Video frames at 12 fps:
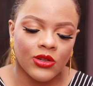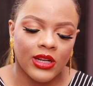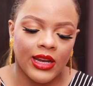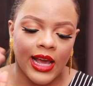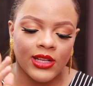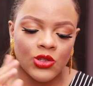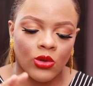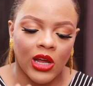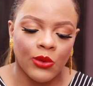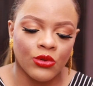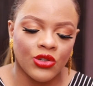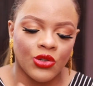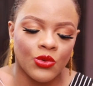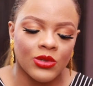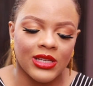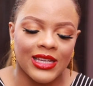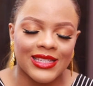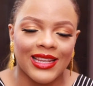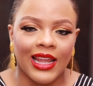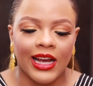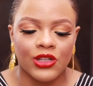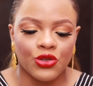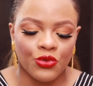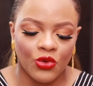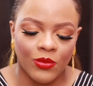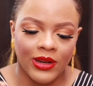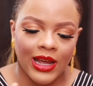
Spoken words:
the next tool I would use is Lightroom.